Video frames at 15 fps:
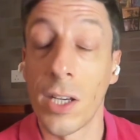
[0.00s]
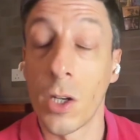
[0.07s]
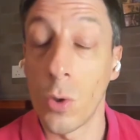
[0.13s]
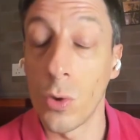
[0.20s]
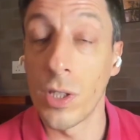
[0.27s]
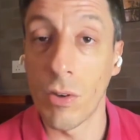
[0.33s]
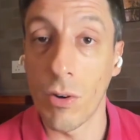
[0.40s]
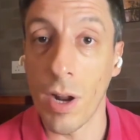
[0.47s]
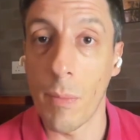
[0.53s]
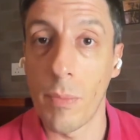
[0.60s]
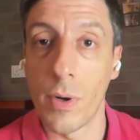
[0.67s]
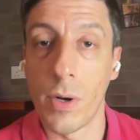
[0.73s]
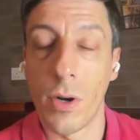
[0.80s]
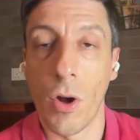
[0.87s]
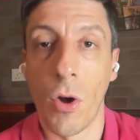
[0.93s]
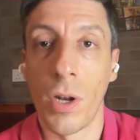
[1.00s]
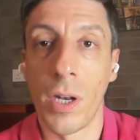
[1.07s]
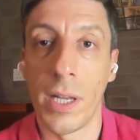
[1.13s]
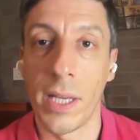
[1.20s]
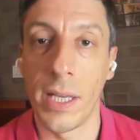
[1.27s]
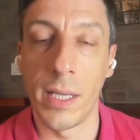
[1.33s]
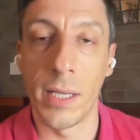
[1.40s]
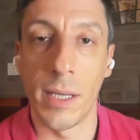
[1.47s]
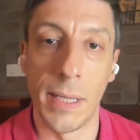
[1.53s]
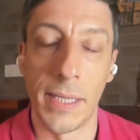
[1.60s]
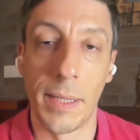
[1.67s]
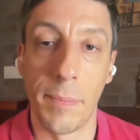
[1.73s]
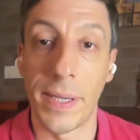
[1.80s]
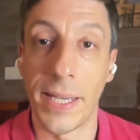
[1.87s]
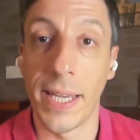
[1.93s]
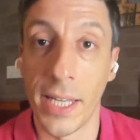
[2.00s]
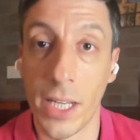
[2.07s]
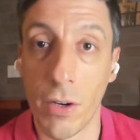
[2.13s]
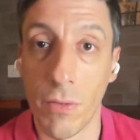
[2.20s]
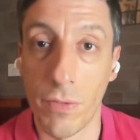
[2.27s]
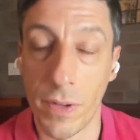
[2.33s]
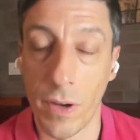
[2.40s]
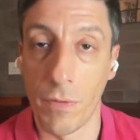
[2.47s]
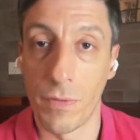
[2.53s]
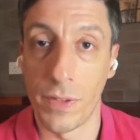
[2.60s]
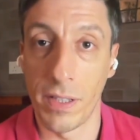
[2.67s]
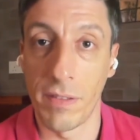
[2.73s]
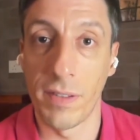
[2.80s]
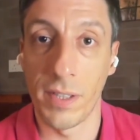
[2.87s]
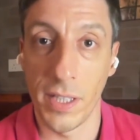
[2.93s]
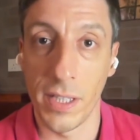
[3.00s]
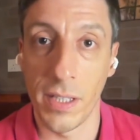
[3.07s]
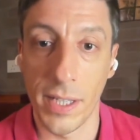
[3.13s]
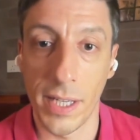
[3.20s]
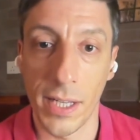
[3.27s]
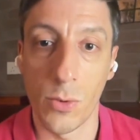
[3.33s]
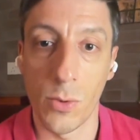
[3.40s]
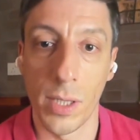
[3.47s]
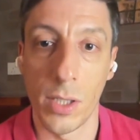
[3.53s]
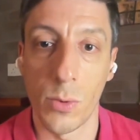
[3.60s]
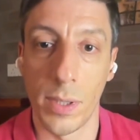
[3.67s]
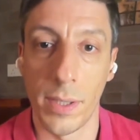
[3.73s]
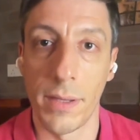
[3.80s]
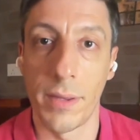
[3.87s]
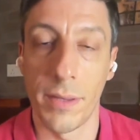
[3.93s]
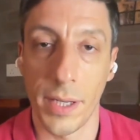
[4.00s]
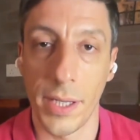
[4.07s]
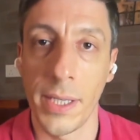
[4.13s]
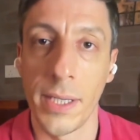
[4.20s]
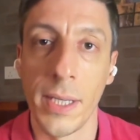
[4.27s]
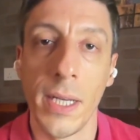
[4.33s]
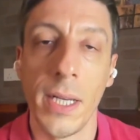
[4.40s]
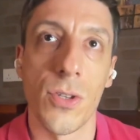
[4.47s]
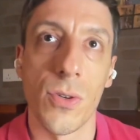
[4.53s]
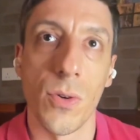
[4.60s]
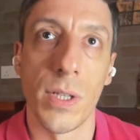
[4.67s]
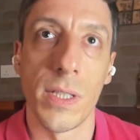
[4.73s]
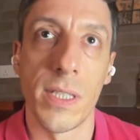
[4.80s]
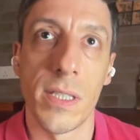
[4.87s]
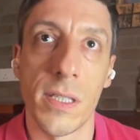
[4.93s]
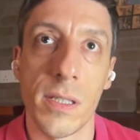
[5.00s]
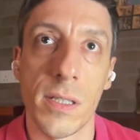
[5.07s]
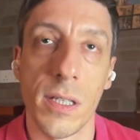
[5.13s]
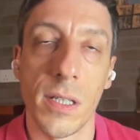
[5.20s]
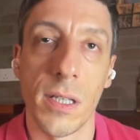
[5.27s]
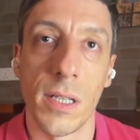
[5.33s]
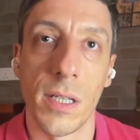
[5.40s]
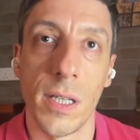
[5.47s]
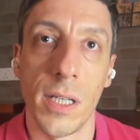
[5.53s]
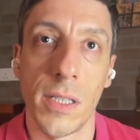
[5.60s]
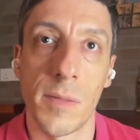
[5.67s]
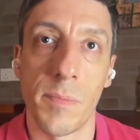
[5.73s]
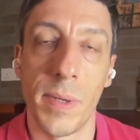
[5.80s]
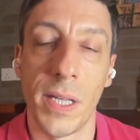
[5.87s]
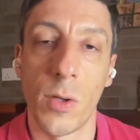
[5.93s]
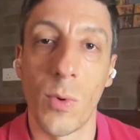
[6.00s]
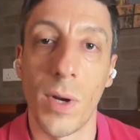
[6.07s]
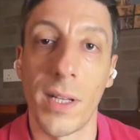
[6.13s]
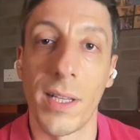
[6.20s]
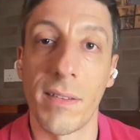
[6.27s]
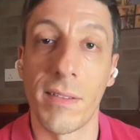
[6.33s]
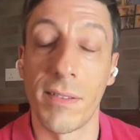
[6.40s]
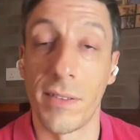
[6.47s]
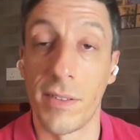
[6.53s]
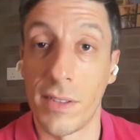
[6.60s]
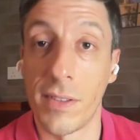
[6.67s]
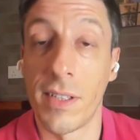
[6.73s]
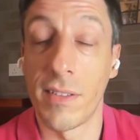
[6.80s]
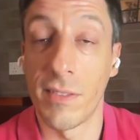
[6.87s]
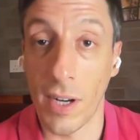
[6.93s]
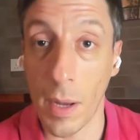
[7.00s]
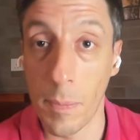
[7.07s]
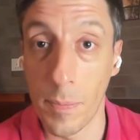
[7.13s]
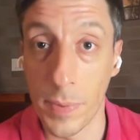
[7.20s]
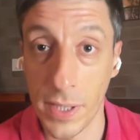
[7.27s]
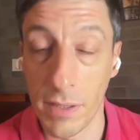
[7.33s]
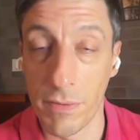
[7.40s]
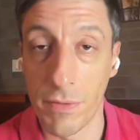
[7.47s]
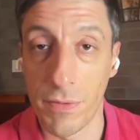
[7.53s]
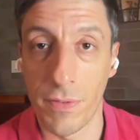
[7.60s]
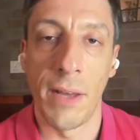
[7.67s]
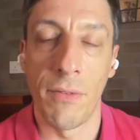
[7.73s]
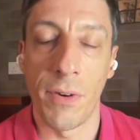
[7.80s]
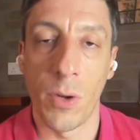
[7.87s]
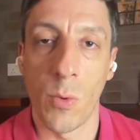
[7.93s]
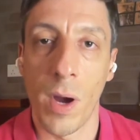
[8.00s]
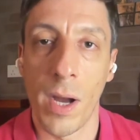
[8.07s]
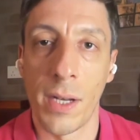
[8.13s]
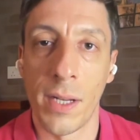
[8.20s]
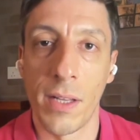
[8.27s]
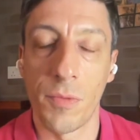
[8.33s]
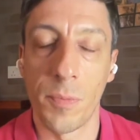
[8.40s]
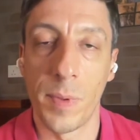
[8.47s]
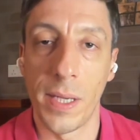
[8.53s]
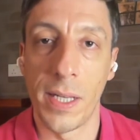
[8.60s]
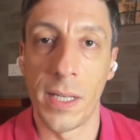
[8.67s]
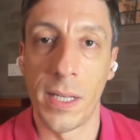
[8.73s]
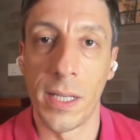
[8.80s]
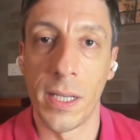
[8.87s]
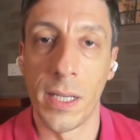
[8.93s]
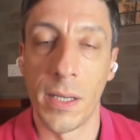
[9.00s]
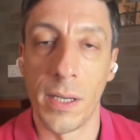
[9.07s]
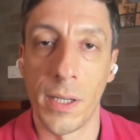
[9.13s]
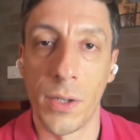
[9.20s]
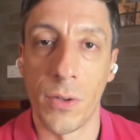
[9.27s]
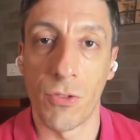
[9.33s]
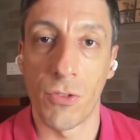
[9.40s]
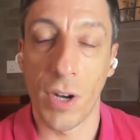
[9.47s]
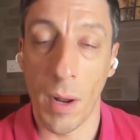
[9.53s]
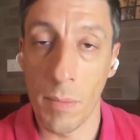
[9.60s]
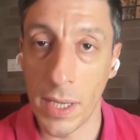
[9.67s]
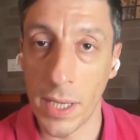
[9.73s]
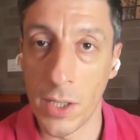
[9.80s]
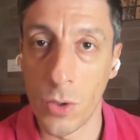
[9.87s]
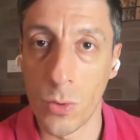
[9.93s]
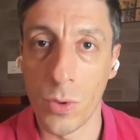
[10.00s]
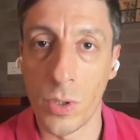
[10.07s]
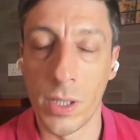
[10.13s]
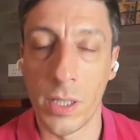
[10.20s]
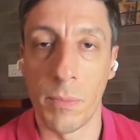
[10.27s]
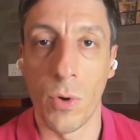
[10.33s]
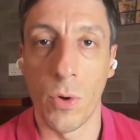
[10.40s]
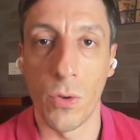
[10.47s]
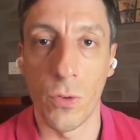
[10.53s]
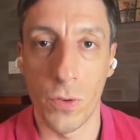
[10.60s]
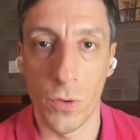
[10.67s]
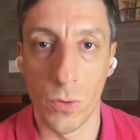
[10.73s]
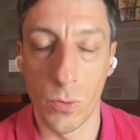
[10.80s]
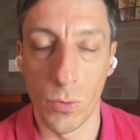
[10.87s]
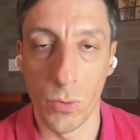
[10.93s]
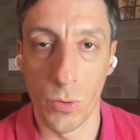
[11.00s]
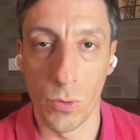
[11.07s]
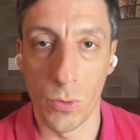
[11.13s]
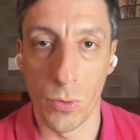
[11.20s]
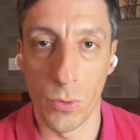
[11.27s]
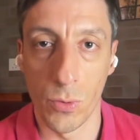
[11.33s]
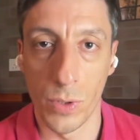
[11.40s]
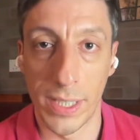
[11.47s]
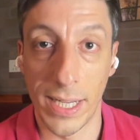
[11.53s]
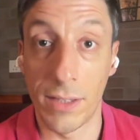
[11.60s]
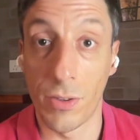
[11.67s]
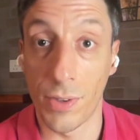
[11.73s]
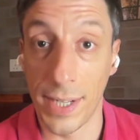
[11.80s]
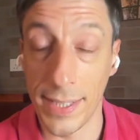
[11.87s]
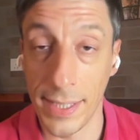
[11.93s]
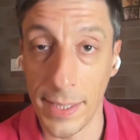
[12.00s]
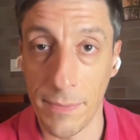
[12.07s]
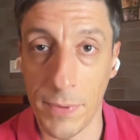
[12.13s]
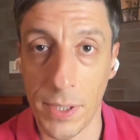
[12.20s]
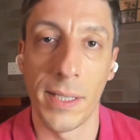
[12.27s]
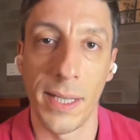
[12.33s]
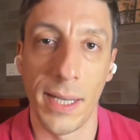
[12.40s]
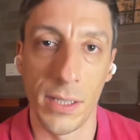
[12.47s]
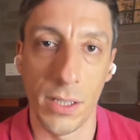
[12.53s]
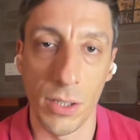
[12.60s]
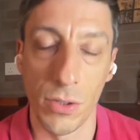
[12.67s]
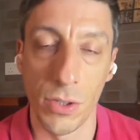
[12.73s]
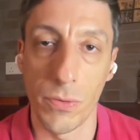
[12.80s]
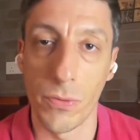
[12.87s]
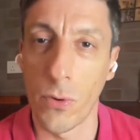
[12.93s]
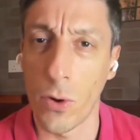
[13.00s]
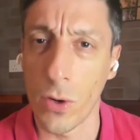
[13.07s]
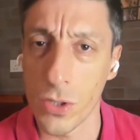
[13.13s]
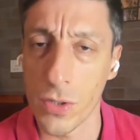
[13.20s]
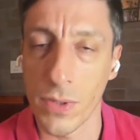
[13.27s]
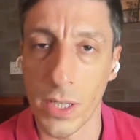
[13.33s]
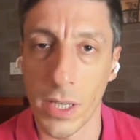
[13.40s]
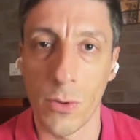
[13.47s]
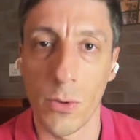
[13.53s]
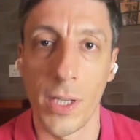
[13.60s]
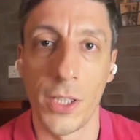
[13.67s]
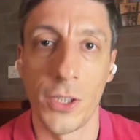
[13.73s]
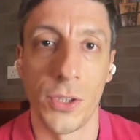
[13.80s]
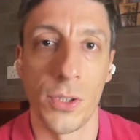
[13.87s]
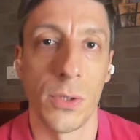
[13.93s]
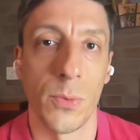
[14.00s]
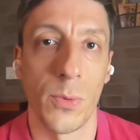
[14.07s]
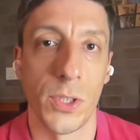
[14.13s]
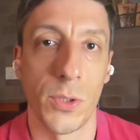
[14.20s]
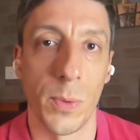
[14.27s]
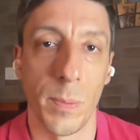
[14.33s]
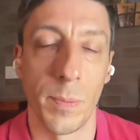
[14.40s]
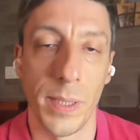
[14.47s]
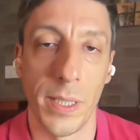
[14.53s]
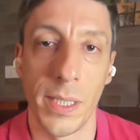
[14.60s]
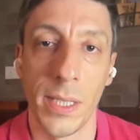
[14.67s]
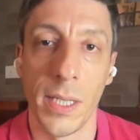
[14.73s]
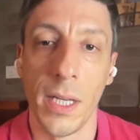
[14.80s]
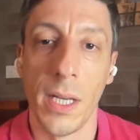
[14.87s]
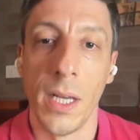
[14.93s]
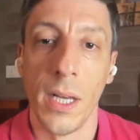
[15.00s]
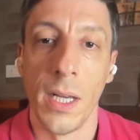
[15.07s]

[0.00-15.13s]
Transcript: included rubber only at the beginning of this year, 2023. So it's been quite disruptive. Everyone has been scrambling and doing the most to get ready by the entry into force of the regulation, which will be